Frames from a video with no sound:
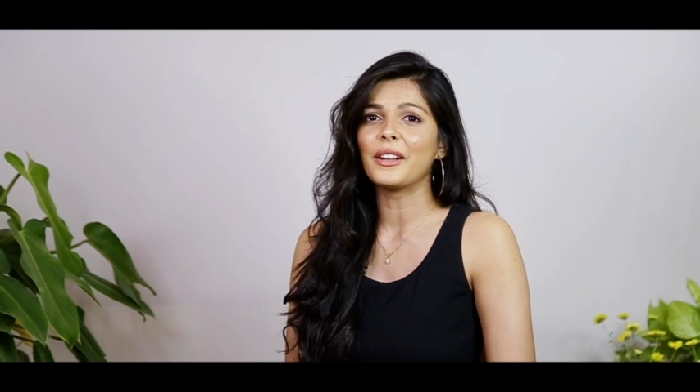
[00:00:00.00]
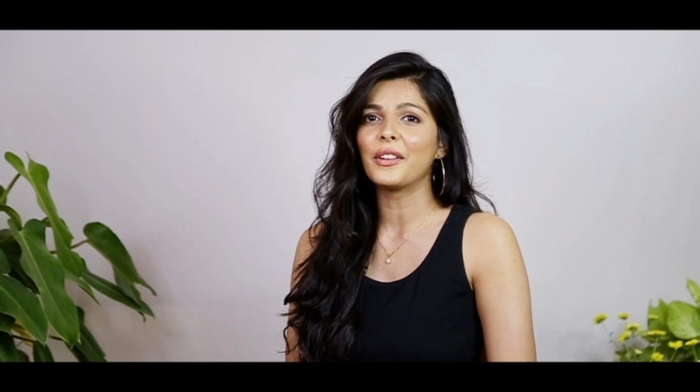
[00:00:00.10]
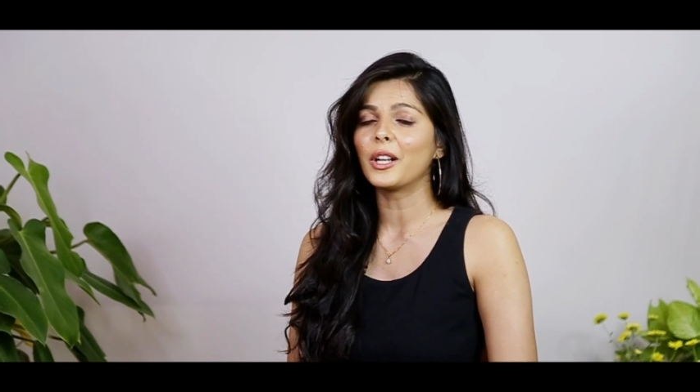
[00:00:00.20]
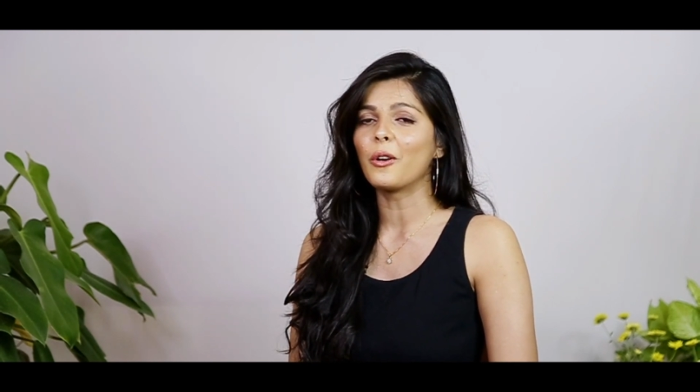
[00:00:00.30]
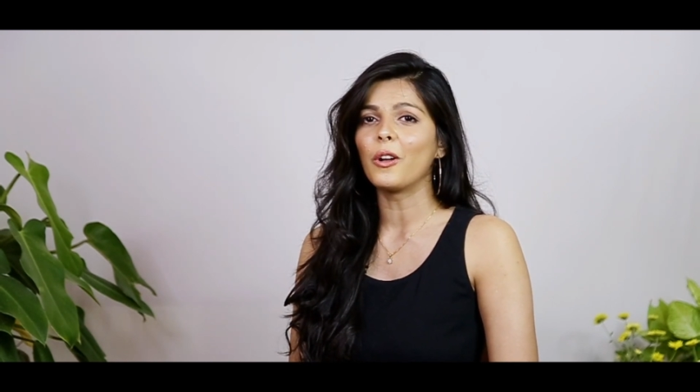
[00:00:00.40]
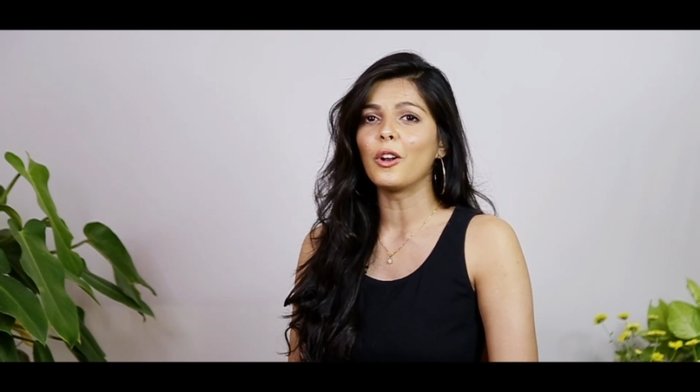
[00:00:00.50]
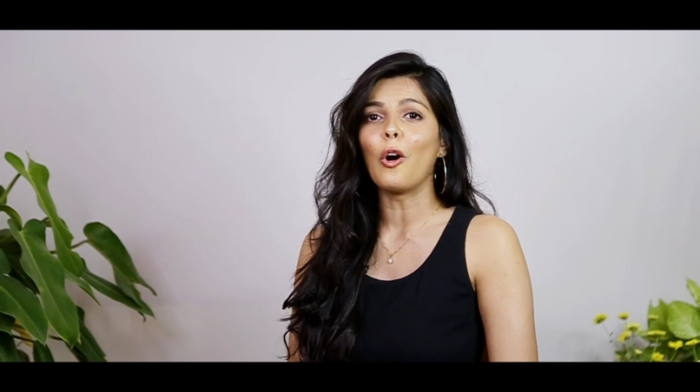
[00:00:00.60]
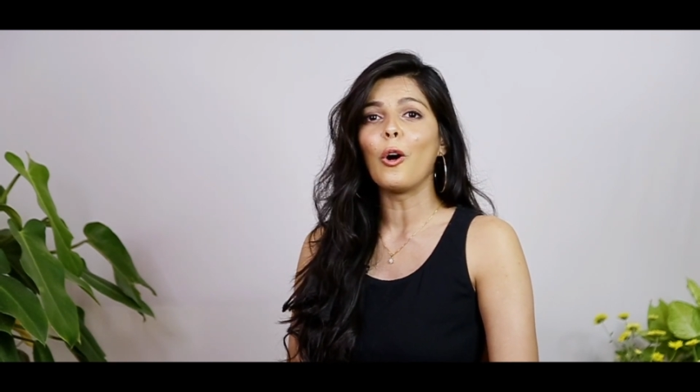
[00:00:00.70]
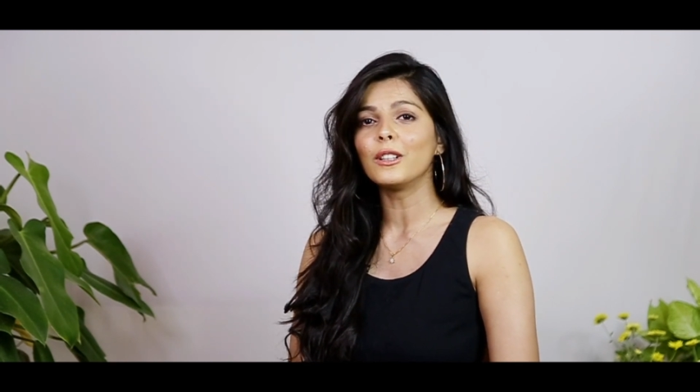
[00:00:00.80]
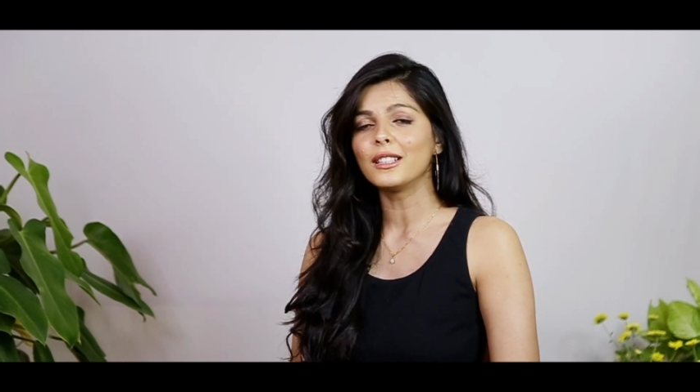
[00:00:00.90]
and recall
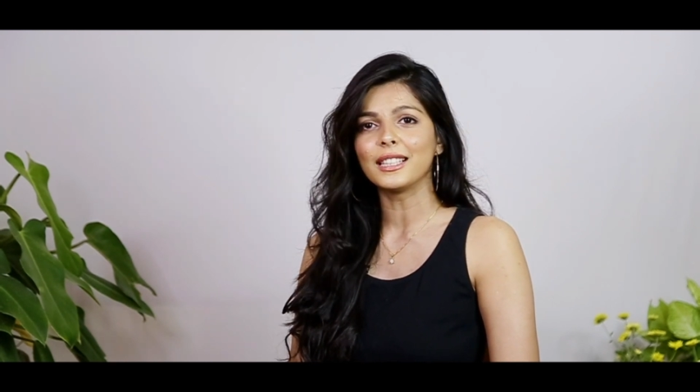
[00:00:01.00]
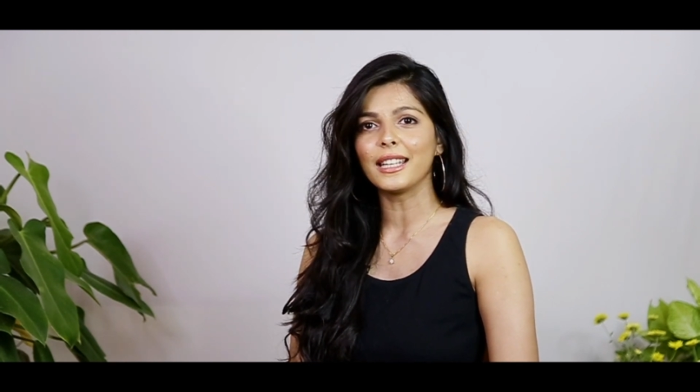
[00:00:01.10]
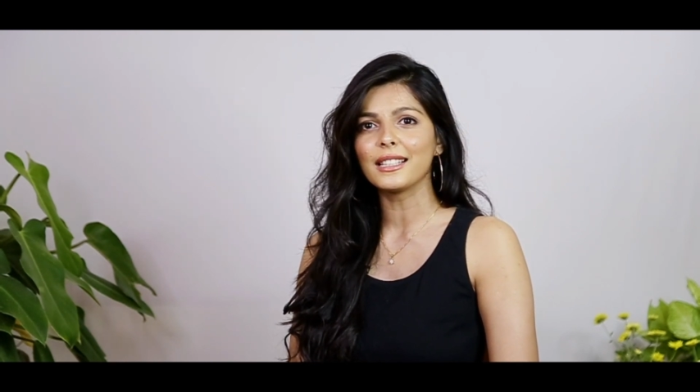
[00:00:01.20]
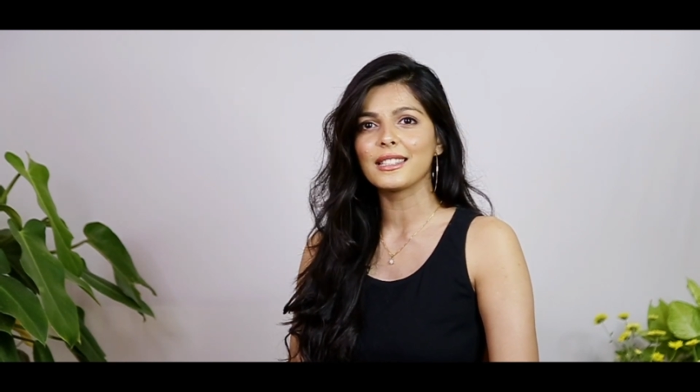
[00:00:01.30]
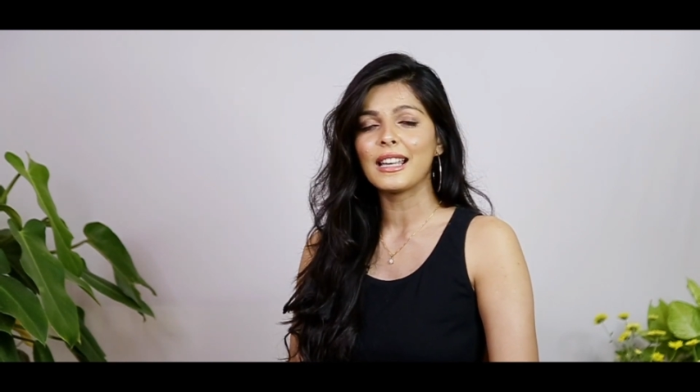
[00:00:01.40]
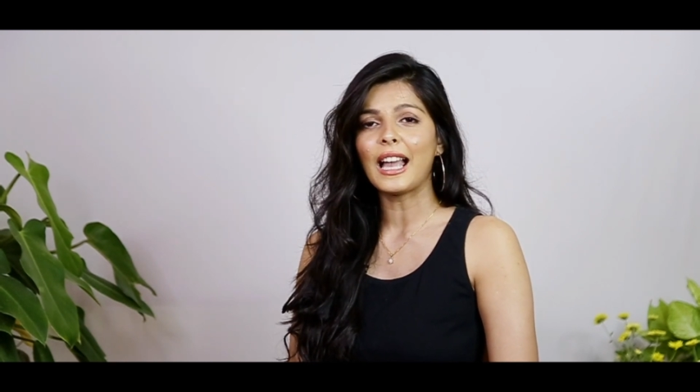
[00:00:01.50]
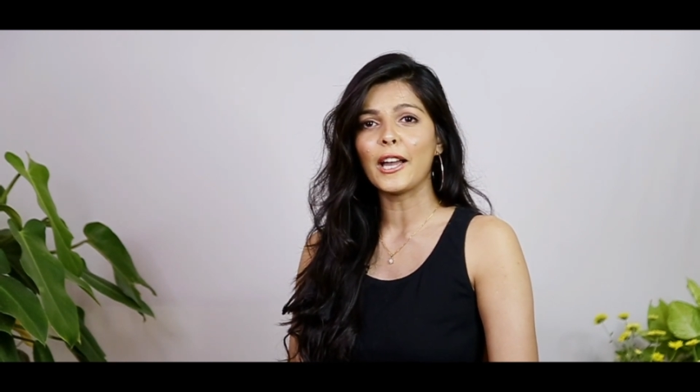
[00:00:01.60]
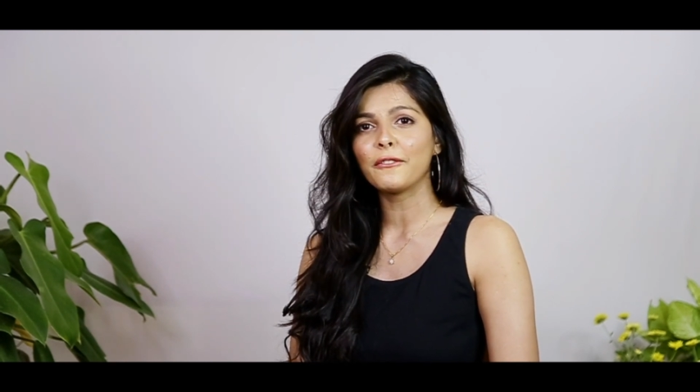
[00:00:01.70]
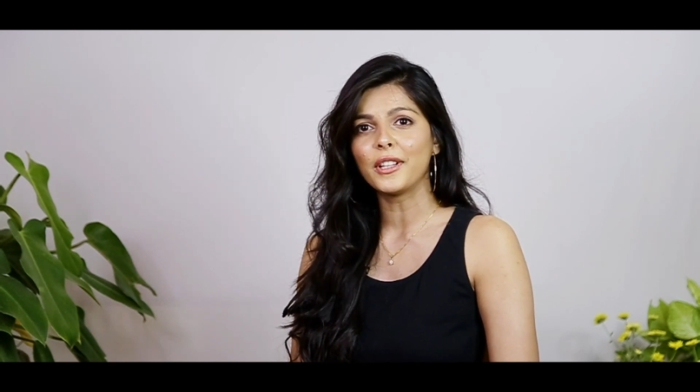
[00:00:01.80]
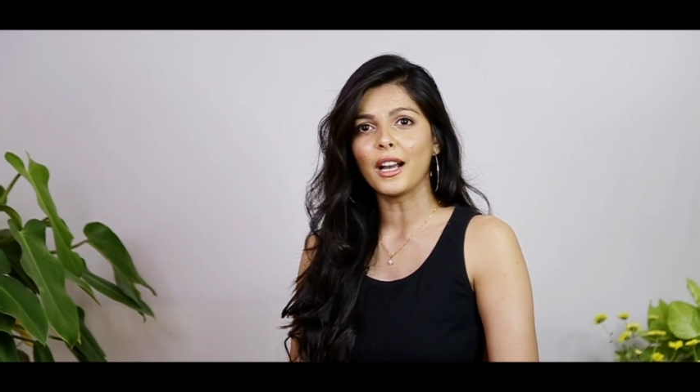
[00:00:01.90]
all the things
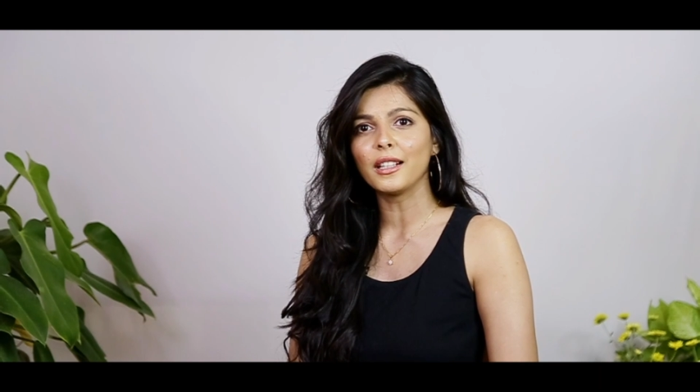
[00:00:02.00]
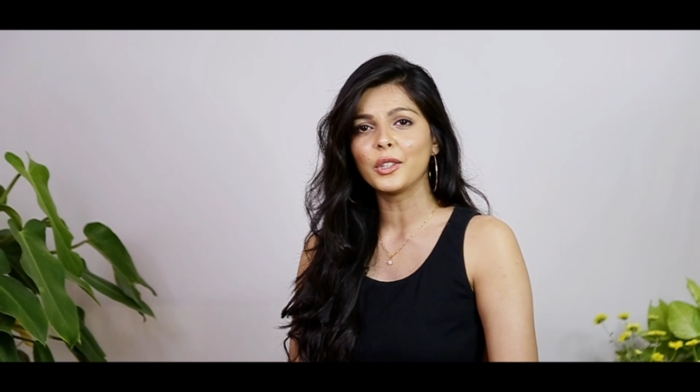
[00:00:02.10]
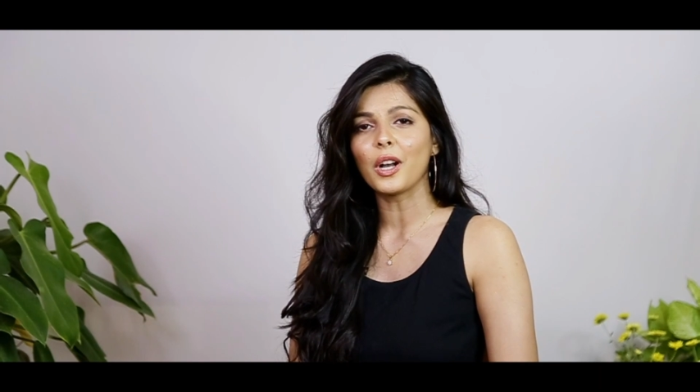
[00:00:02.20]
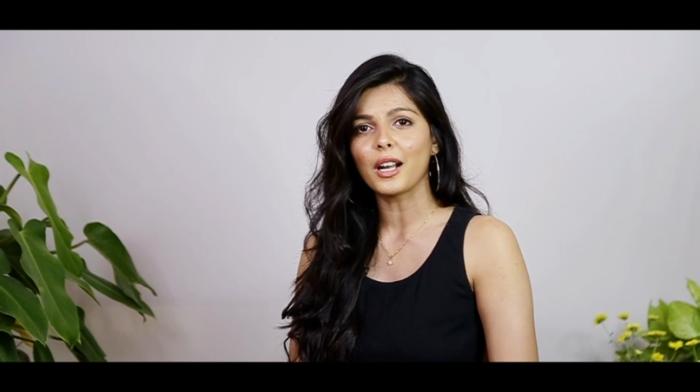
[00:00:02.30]
I've done to